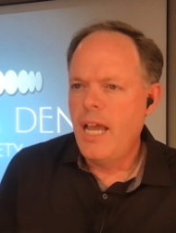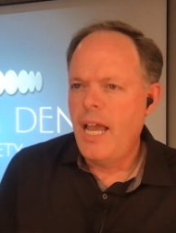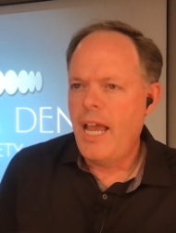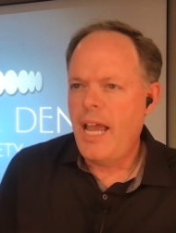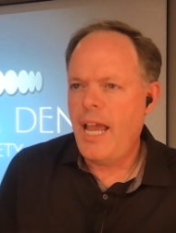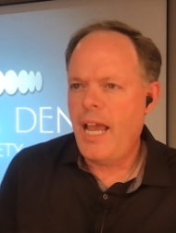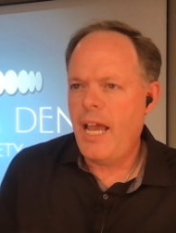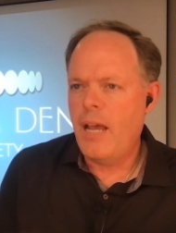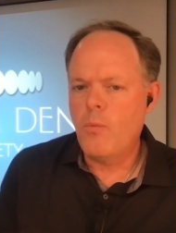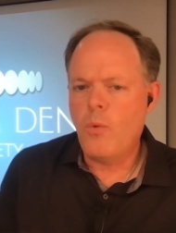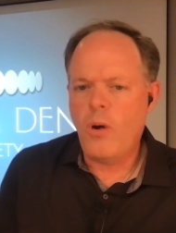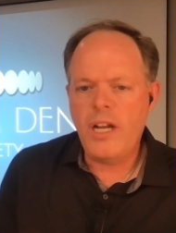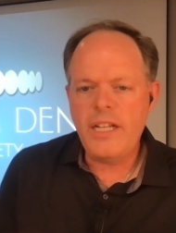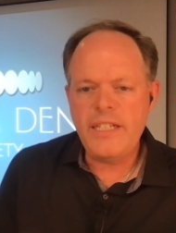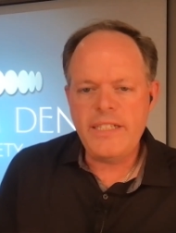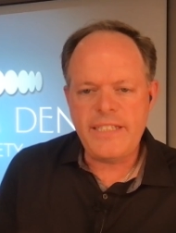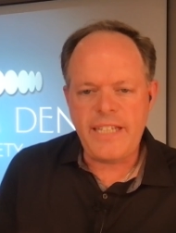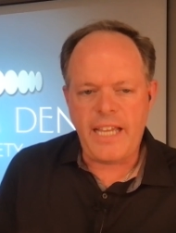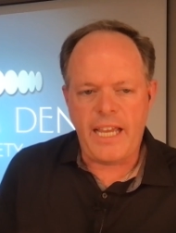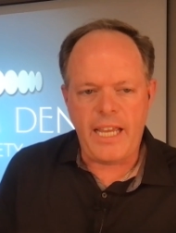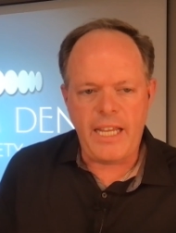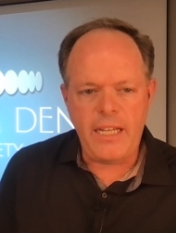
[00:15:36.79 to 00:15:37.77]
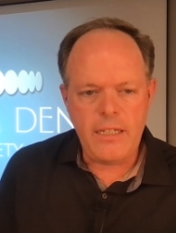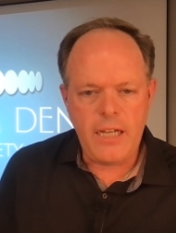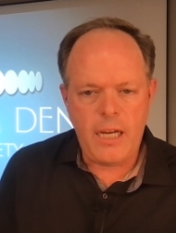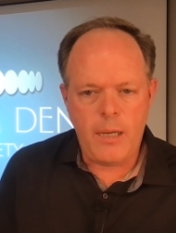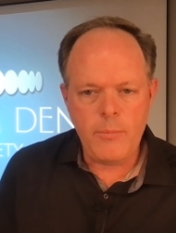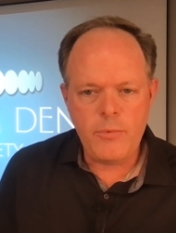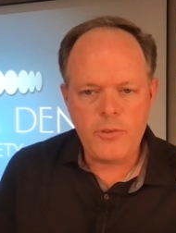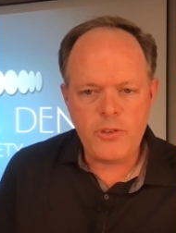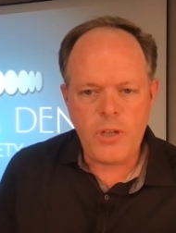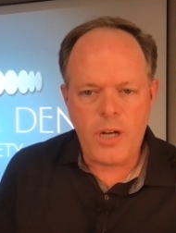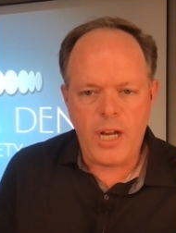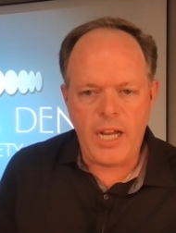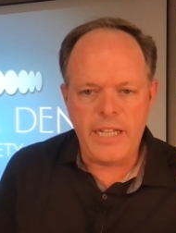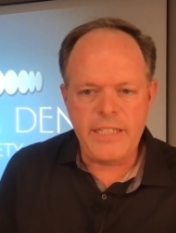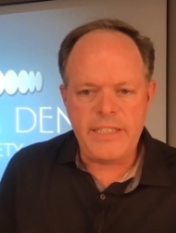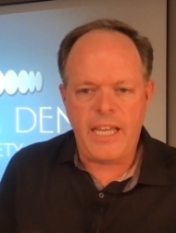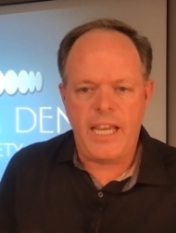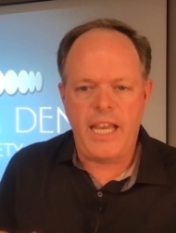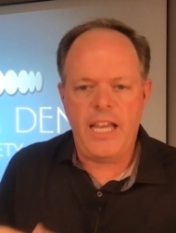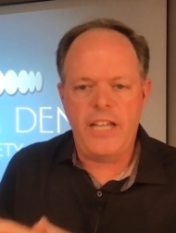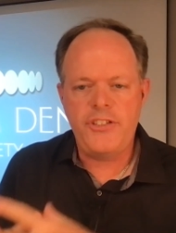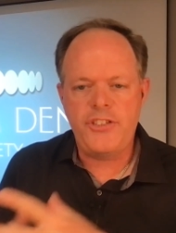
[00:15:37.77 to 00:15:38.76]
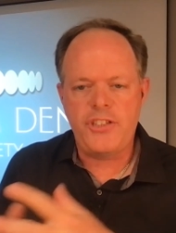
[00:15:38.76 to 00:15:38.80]
And one day, I'm trying
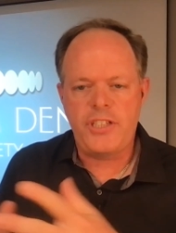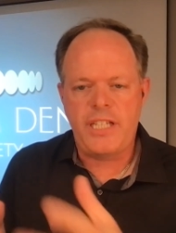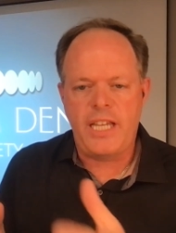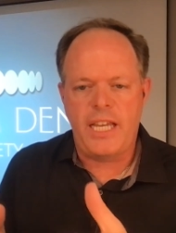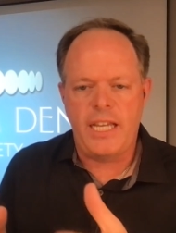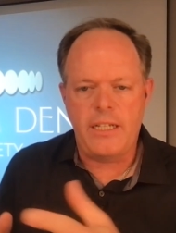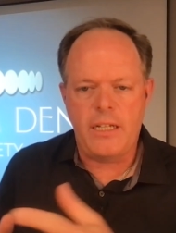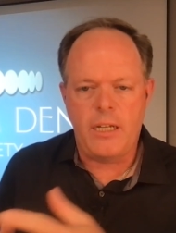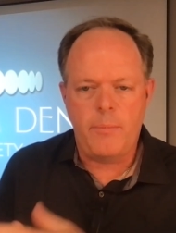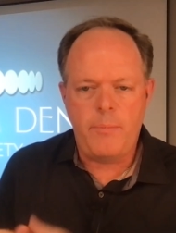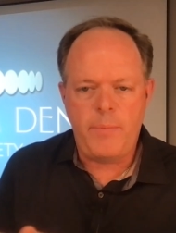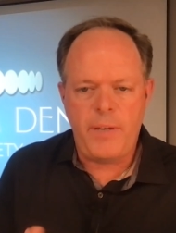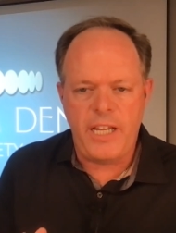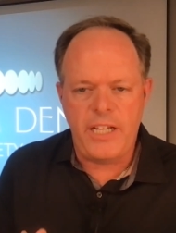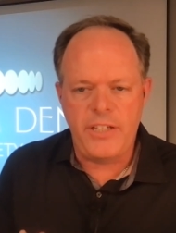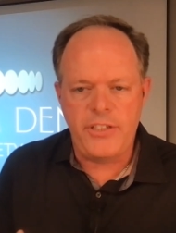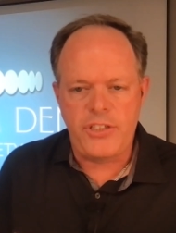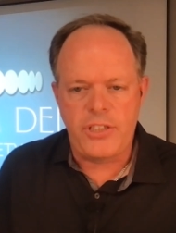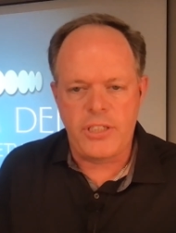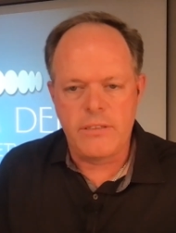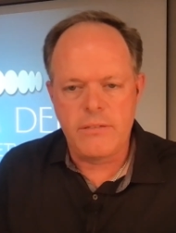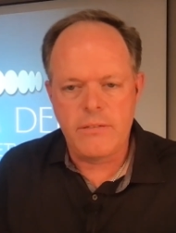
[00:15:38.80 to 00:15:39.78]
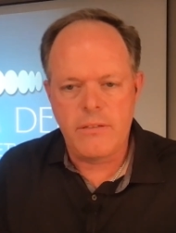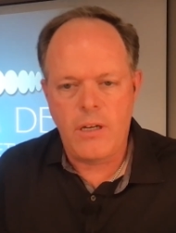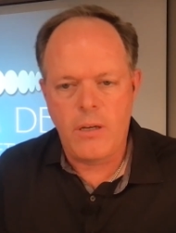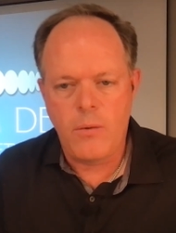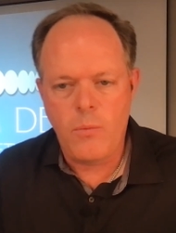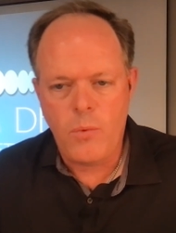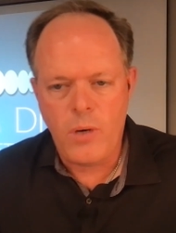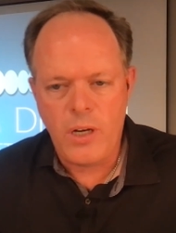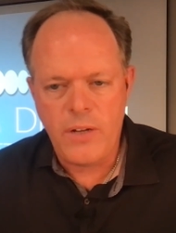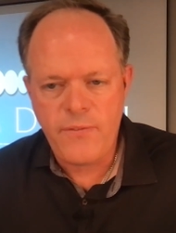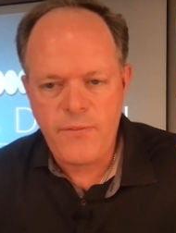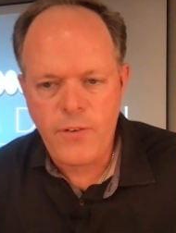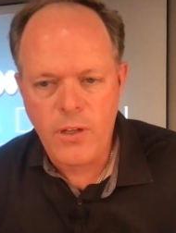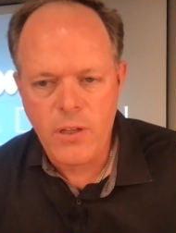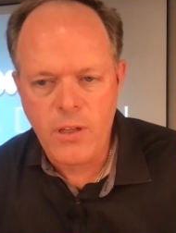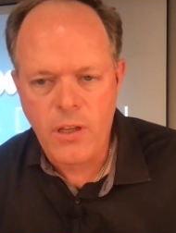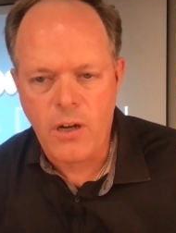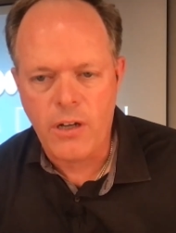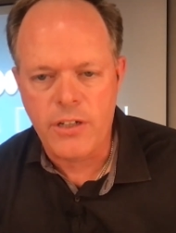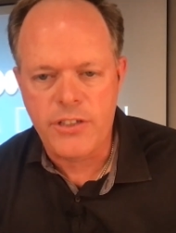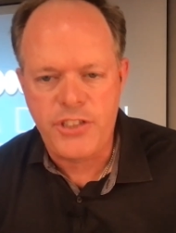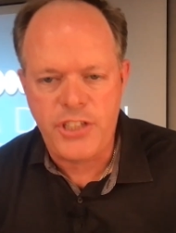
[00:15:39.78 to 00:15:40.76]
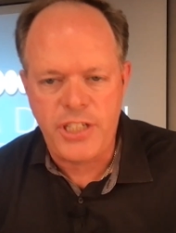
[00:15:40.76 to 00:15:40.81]
to educate a patient on what full
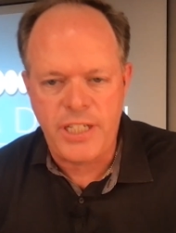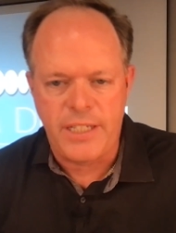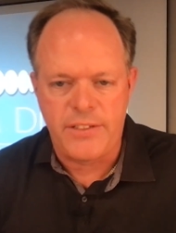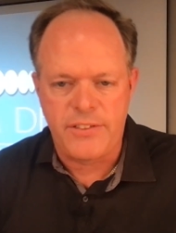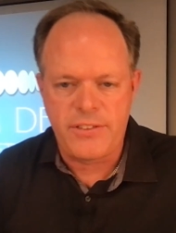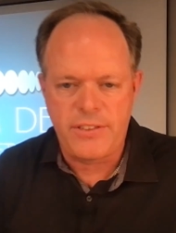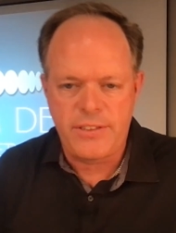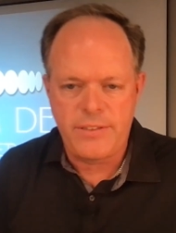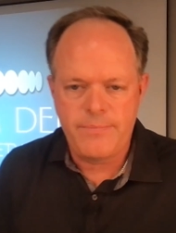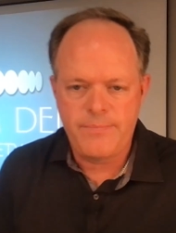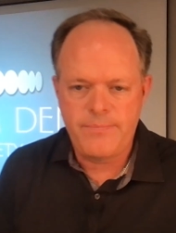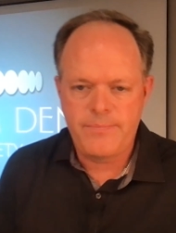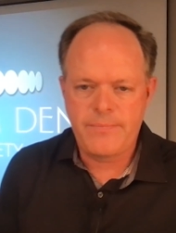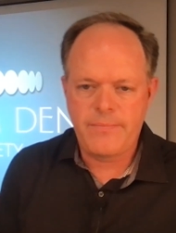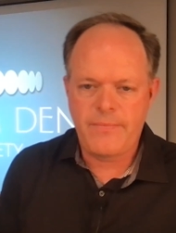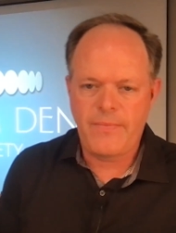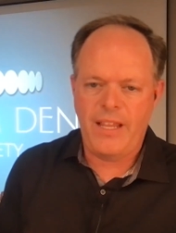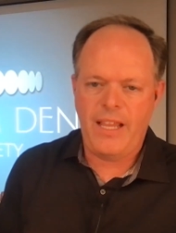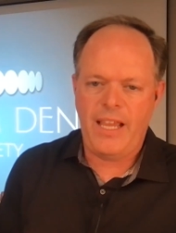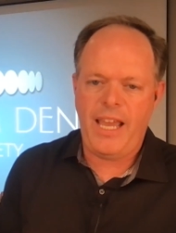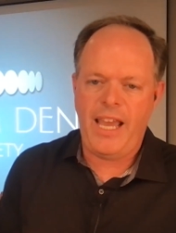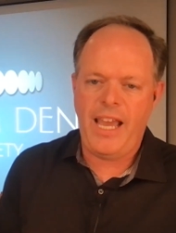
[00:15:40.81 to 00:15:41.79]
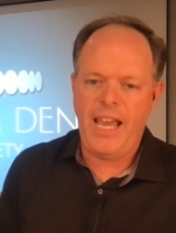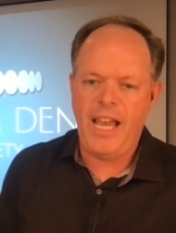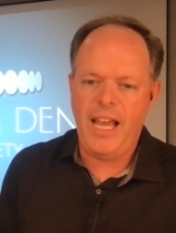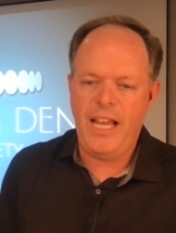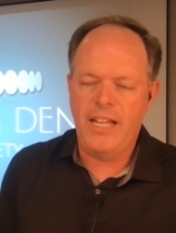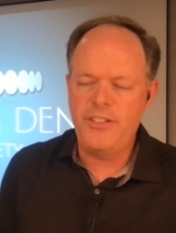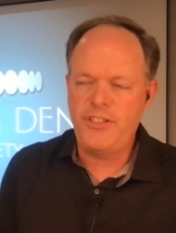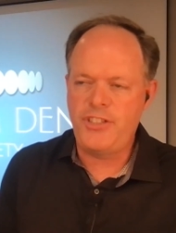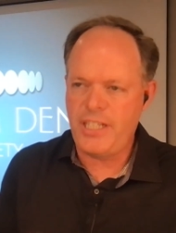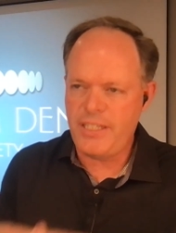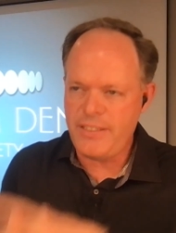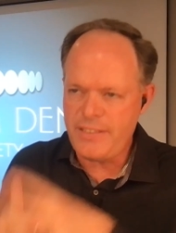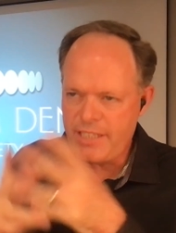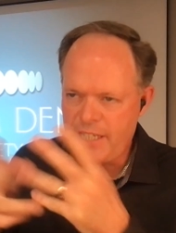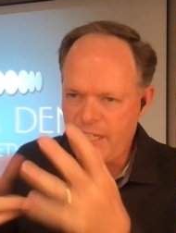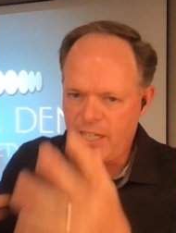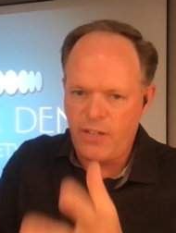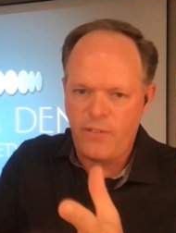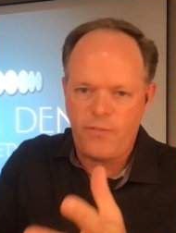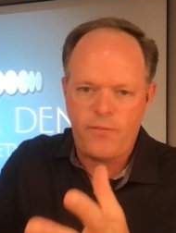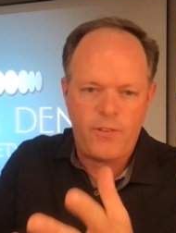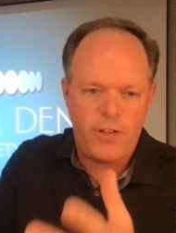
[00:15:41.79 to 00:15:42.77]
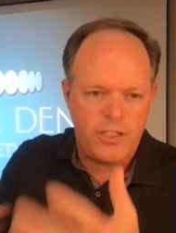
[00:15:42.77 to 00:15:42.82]
arch is, and she's
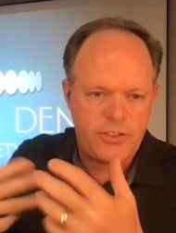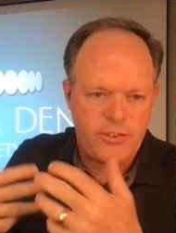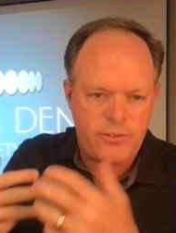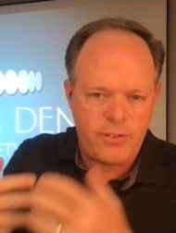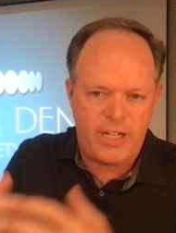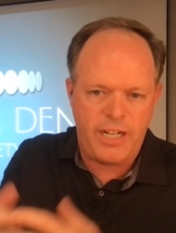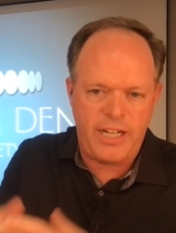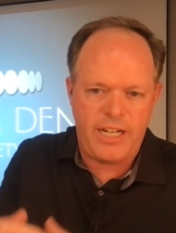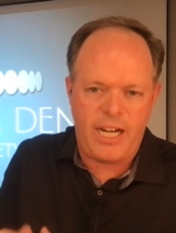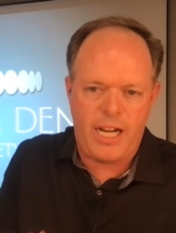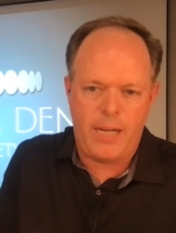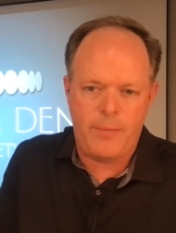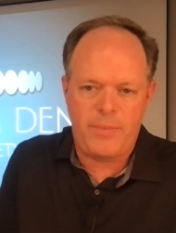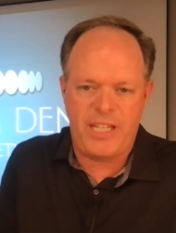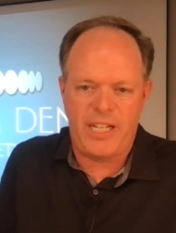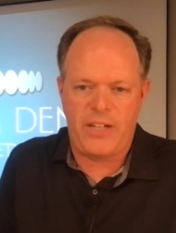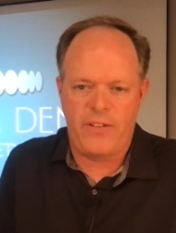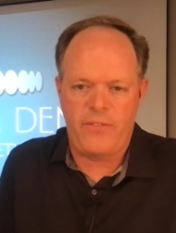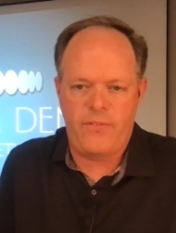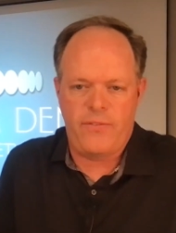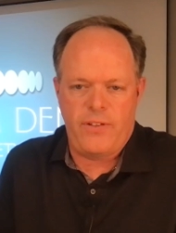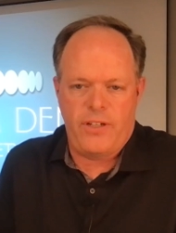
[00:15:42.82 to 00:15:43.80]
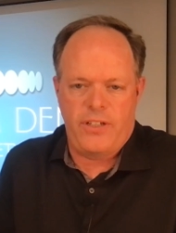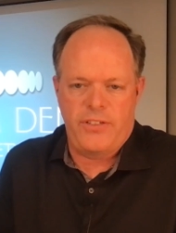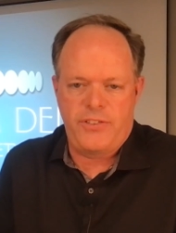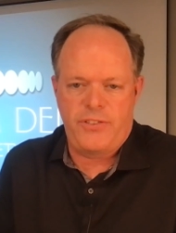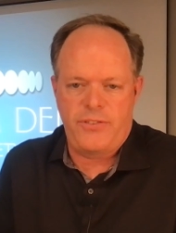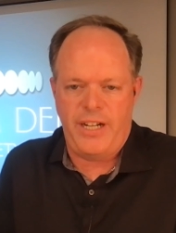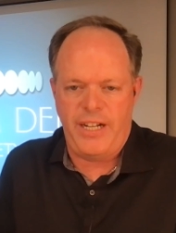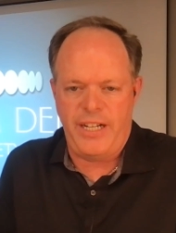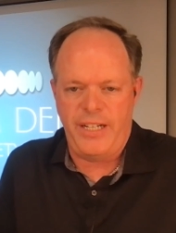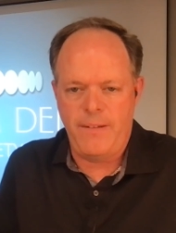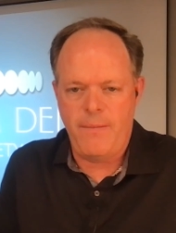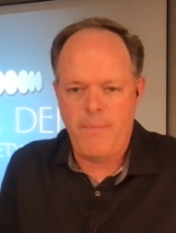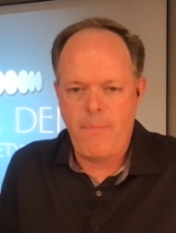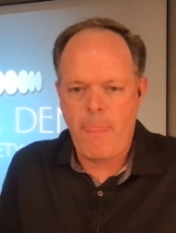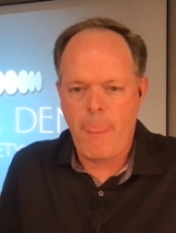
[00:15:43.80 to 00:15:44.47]
getting frustrated. I'm getting frustrated.